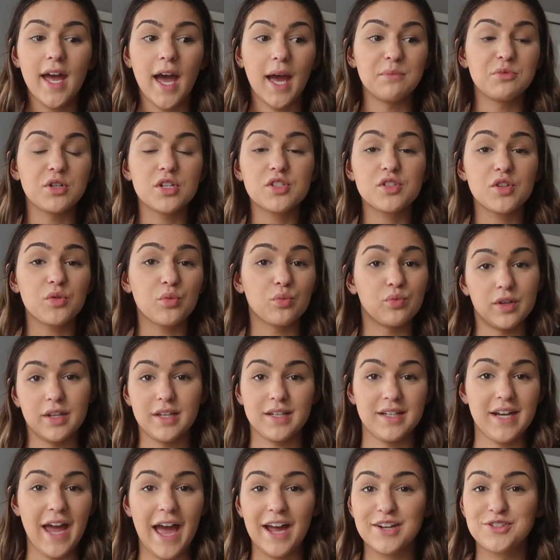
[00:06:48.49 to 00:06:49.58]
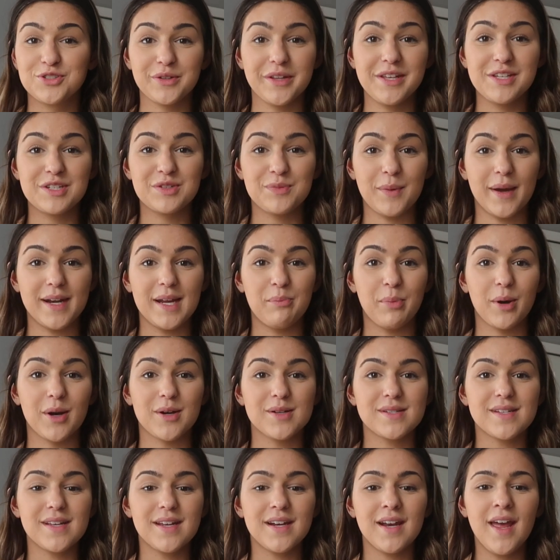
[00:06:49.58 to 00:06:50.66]
I'm just a really naturally sweaty
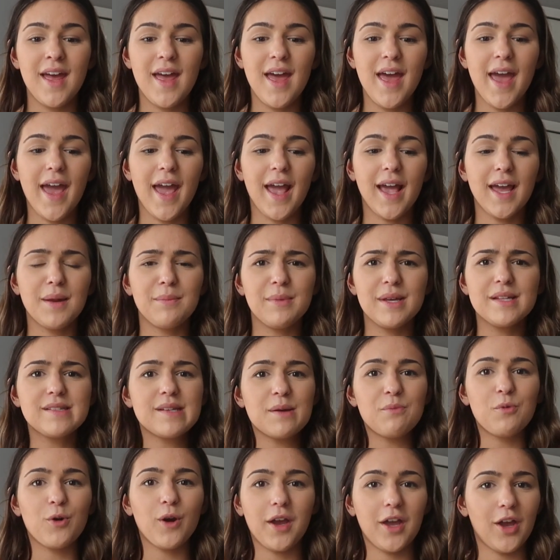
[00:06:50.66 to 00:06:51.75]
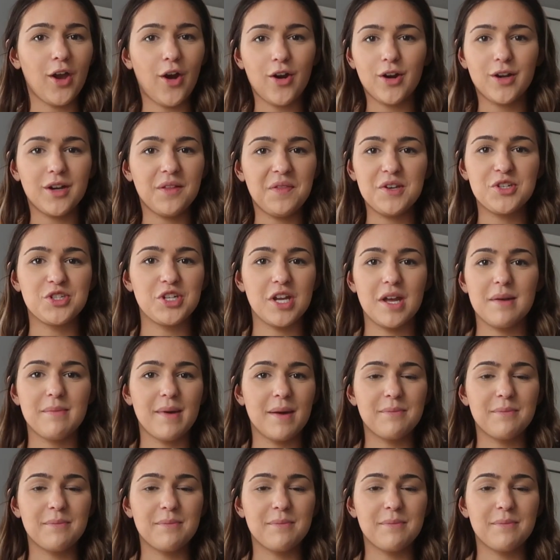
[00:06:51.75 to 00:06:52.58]
person, and it means I'm working hard in the gym.